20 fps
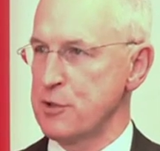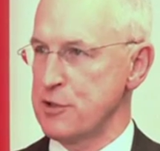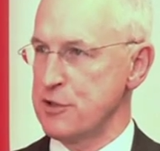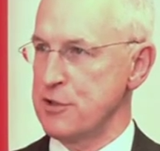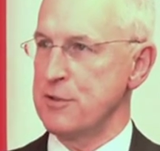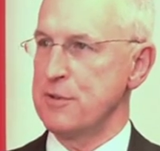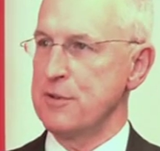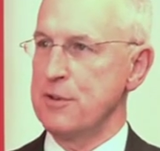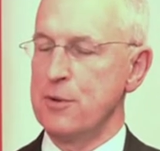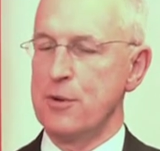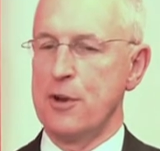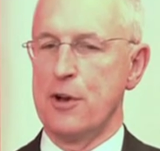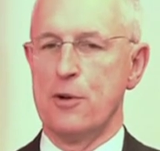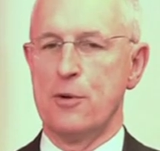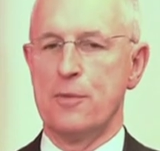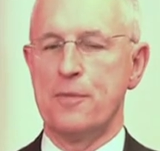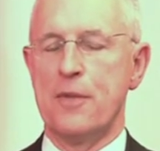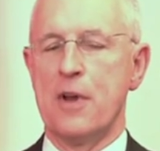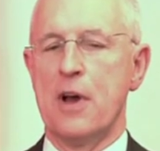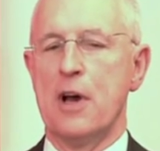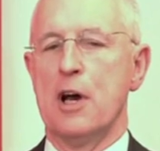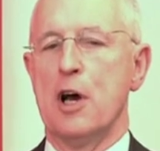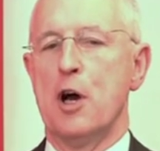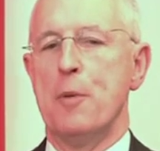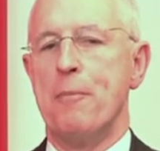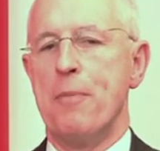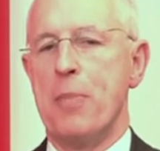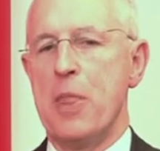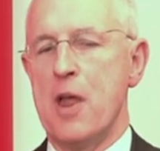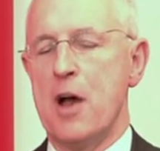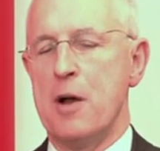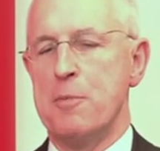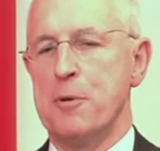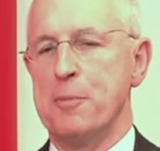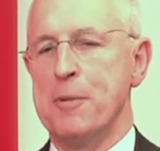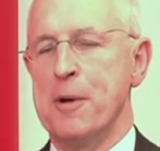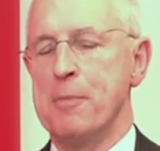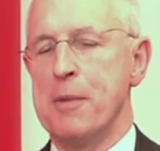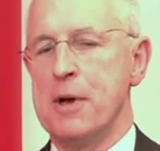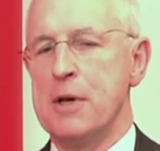which I'm a
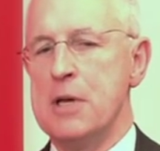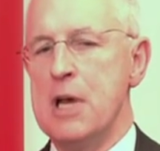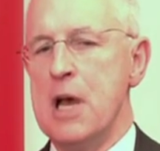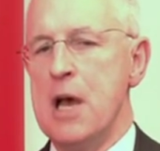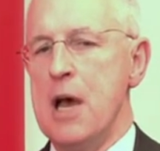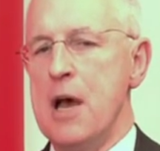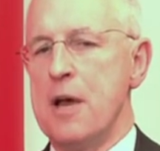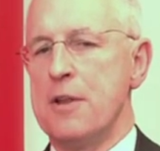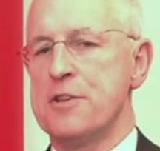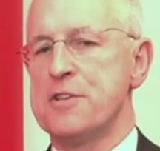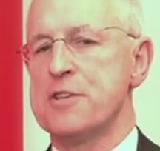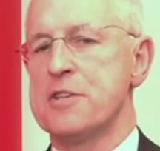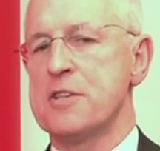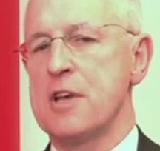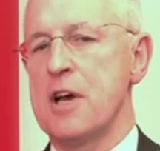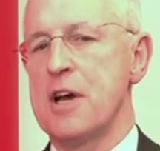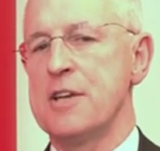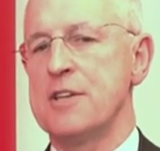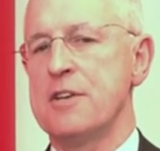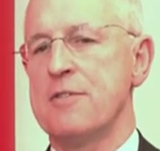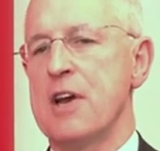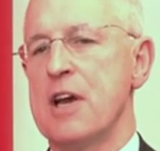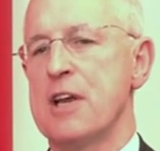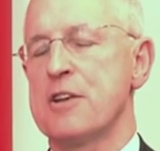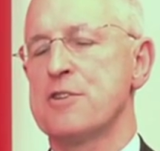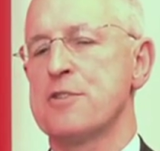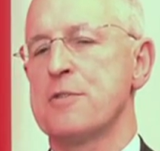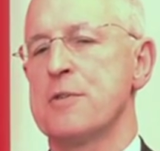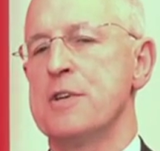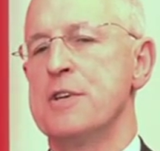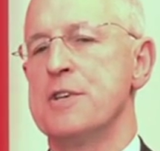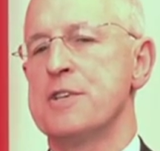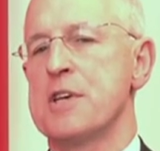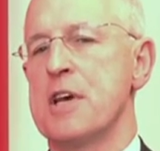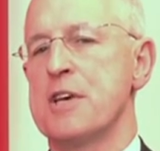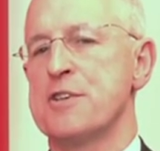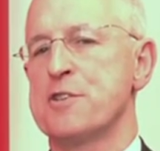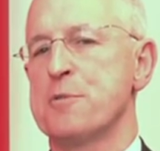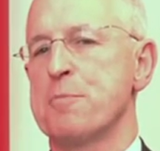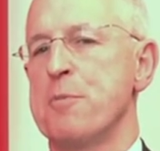member. The Society of Actuaries
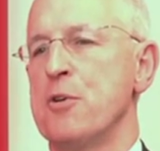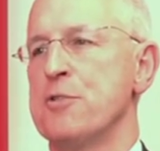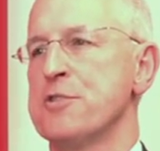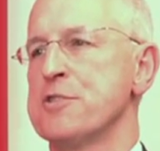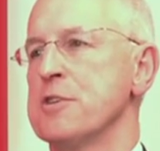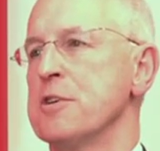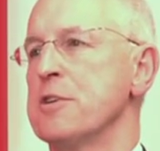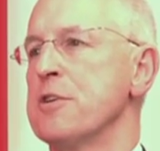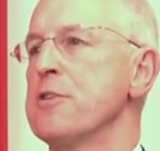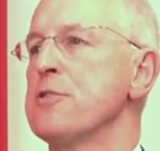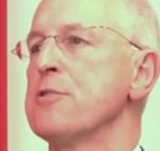has sponsored